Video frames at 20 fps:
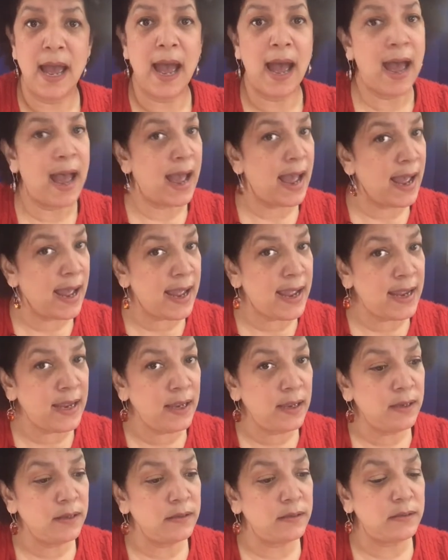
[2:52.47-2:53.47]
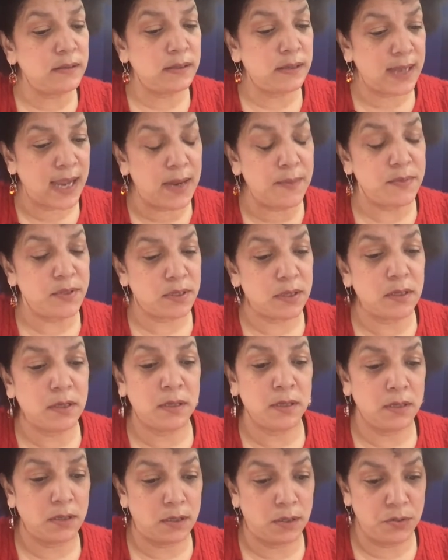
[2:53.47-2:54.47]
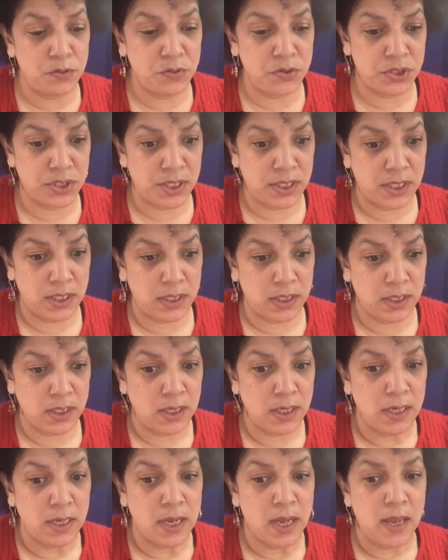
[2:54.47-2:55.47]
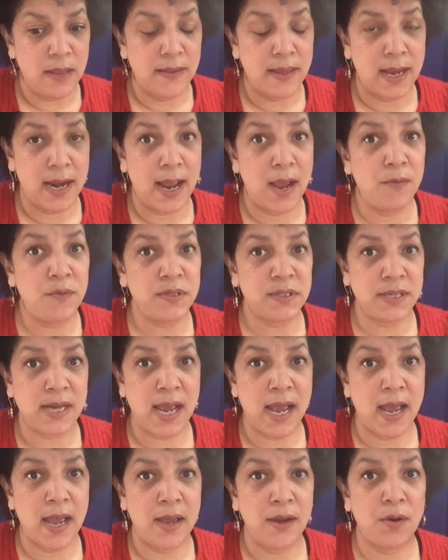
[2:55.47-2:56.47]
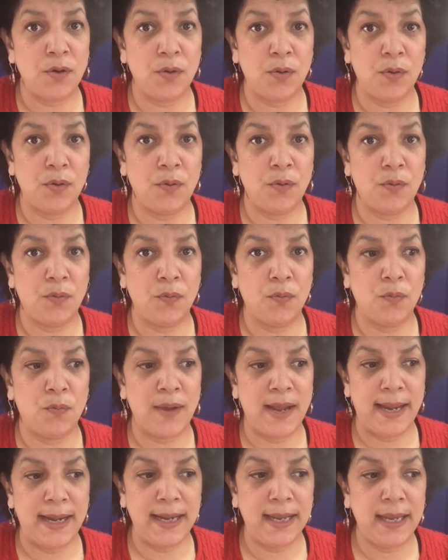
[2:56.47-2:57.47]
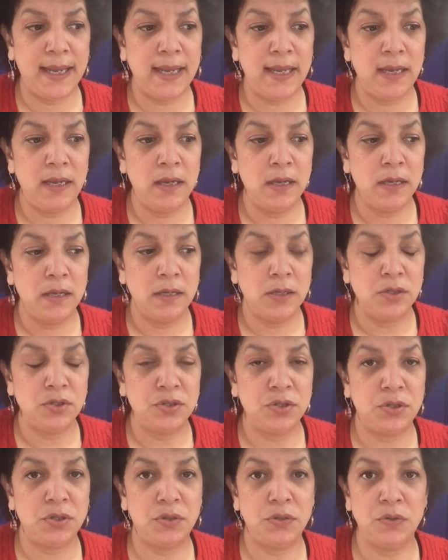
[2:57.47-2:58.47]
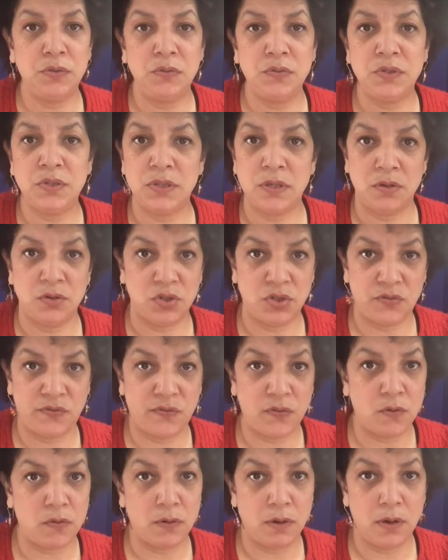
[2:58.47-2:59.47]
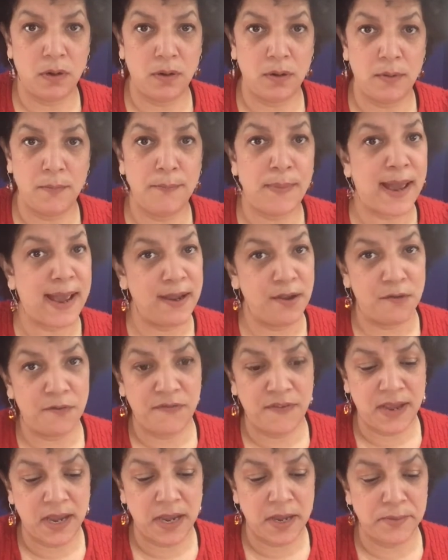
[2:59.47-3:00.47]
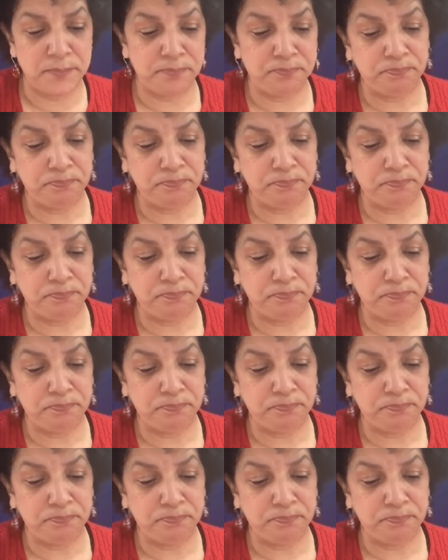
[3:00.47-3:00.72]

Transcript: I came to the conclusion that I was not ready to search for biofam.